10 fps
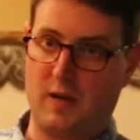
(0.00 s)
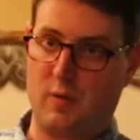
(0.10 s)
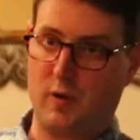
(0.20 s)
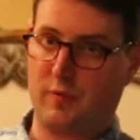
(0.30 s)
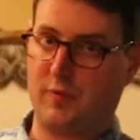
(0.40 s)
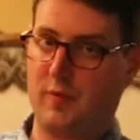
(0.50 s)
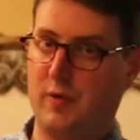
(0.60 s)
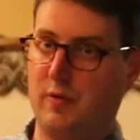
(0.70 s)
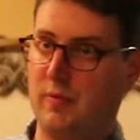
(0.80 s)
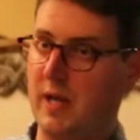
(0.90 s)
worked for
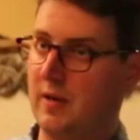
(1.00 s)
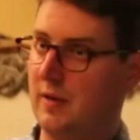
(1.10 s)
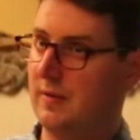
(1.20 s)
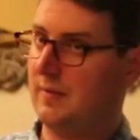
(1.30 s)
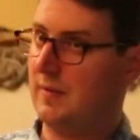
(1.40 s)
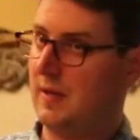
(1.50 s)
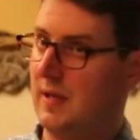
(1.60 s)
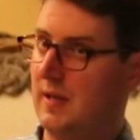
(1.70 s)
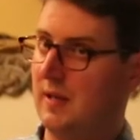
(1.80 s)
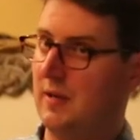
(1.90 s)
the writer
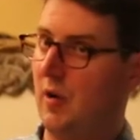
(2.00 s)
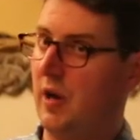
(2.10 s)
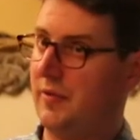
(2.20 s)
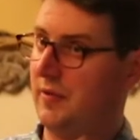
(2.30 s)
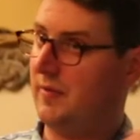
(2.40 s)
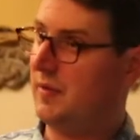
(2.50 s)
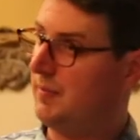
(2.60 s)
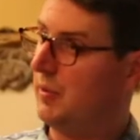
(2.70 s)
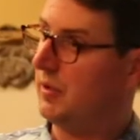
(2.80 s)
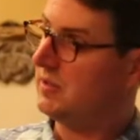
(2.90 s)
and author of the
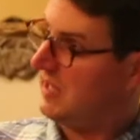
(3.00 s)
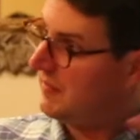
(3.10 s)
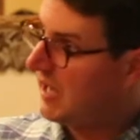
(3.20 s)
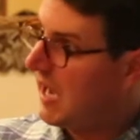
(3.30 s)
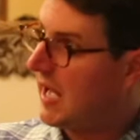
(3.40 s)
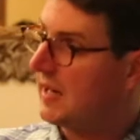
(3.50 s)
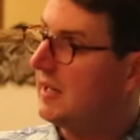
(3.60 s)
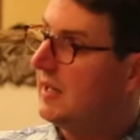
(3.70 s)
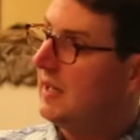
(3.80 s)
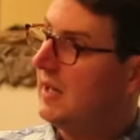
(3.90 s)
book Save the Cat.
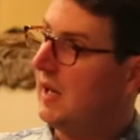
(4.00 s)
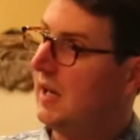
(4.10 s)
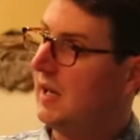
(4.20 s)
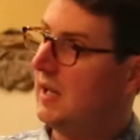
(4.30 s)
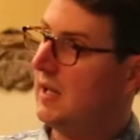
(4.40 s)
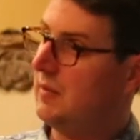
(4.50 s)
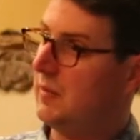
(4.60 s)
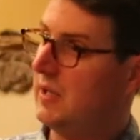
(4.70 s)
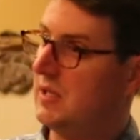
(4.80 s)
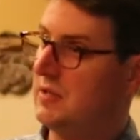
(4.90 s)
And
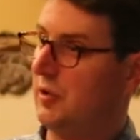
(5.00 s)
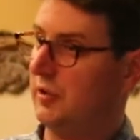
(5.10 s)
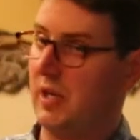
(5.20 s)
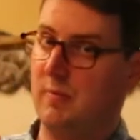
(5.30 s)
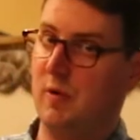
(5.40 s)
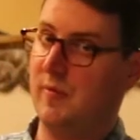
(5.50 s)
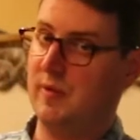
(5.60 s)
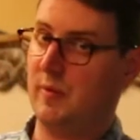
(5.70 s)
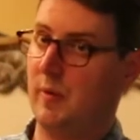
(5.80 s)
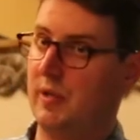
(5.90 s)
we consulted on
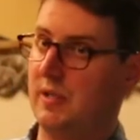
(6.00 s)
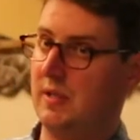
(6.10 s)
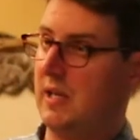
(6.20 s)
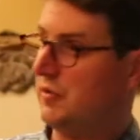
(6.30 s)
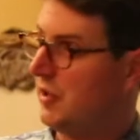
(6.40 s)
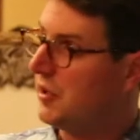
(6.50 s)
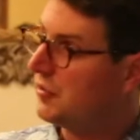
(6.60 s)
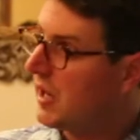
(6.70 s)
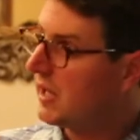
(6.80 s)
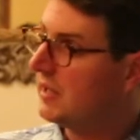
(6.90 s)
movies. We worked on How to Train Your
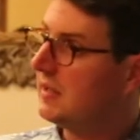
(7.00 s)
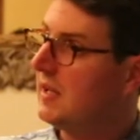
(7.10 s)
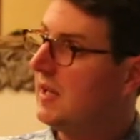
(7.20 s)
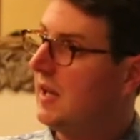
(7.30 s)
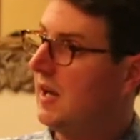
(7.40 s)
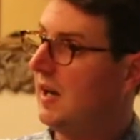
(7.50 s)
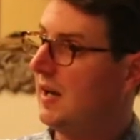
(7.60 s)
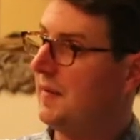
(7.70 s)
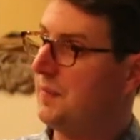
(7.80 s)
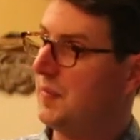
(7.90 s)
Dragon.
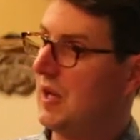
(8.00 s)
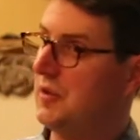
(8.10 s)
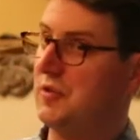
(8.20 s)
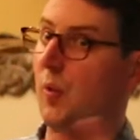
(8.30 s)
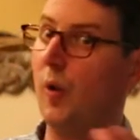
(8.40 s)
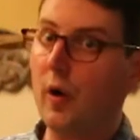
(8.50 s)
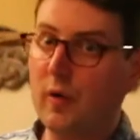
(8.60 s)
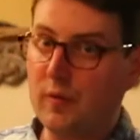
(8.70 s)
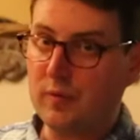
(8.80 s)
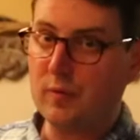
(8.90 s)
I used to work
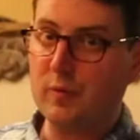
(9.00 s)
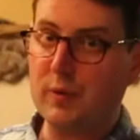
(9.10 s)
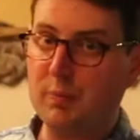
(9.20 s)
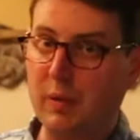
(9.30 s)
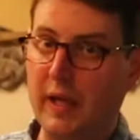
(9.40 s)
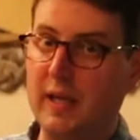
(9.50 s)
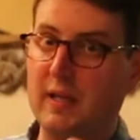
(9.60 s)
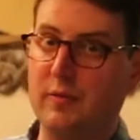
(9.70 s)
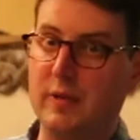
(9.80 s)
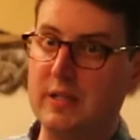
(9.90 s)
with
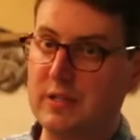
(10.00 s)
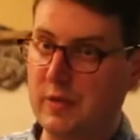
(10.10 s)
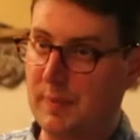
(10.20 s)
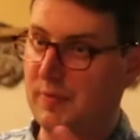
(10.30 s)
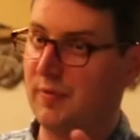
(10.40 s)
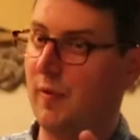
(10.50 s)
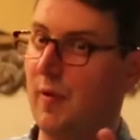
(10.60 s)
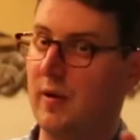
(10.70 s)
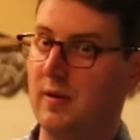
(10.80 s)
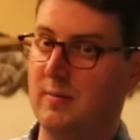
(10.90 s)
Blake and read scripts
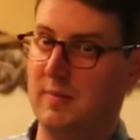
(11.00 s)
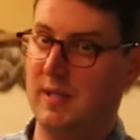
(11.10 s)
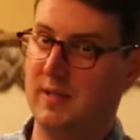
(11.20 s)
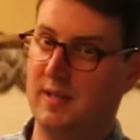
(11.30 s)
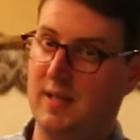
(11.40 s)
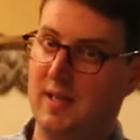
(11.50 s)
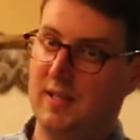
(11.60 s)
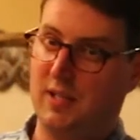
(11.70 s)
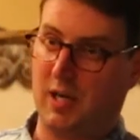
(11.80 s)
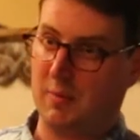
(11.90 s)
for him and
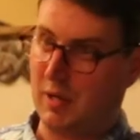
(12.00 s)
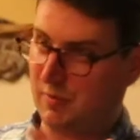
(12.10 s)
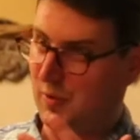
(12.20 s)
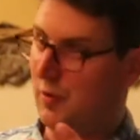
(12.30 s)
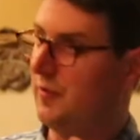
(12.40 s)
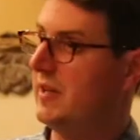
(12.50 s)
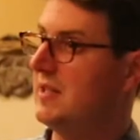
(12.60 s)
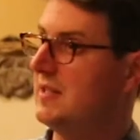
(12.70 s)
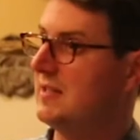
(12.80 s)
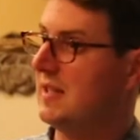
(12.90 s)
talk about
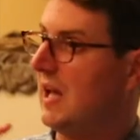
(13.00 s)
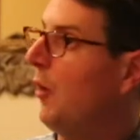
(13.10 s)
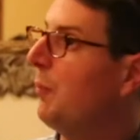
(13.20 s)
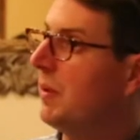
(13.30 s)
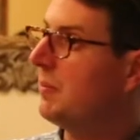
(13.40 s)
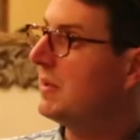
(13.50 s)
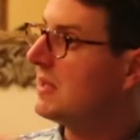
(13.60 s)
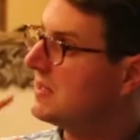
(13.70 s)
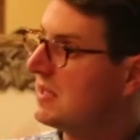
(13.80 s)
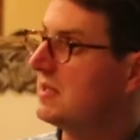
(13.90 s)
movies and help him
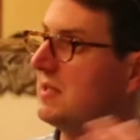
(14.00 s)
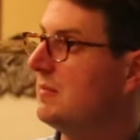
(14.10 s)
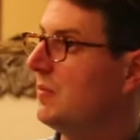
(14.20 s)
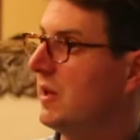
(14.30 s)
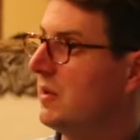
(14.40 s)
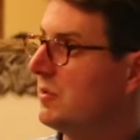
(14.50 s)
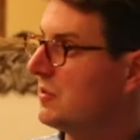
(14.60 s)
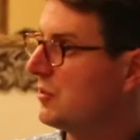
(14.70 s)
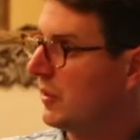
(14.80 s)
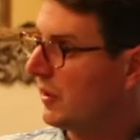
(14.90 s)
and assist him when he
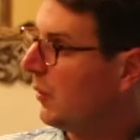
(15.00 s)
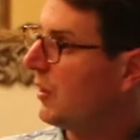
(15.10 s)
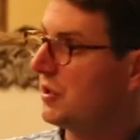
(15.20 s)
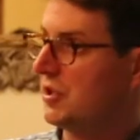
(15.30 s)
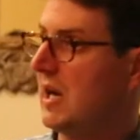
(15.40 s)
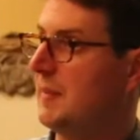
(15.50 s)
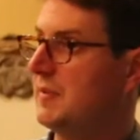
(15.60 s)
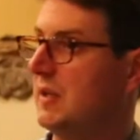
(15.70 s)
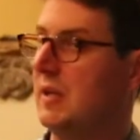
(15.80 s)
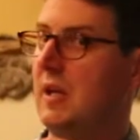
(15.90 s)
was doing the
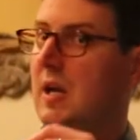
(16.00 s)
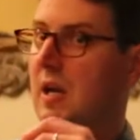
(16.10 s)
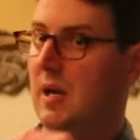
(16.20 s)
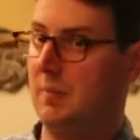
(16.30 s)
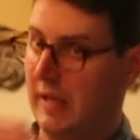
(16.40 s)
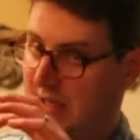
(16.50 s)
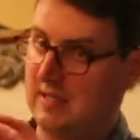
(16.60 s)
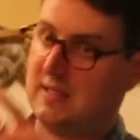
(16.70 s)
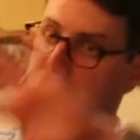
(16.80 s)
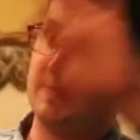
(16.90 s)
workshops. And Blake
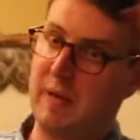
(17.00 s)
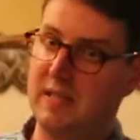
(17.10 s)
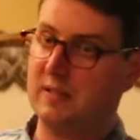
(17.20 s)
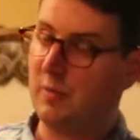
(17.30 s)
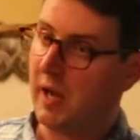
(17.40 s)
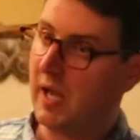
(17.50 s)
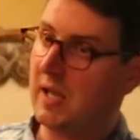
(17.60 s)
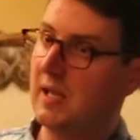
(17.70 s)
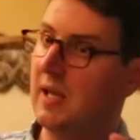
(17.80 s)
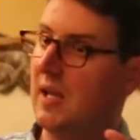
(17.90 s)
has since passed
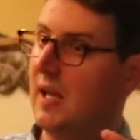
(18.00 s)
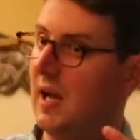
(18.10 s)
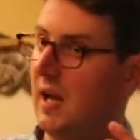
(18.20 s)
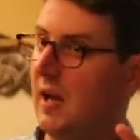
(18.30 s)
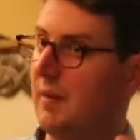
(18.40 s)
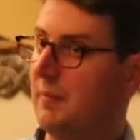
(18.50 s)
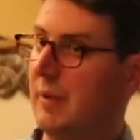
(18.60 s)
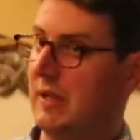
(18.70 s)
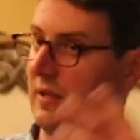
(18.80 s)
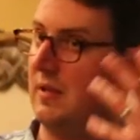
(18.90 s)
away,
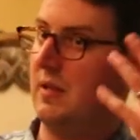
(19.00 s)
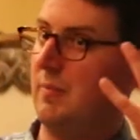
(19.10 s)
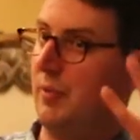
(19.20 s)
but the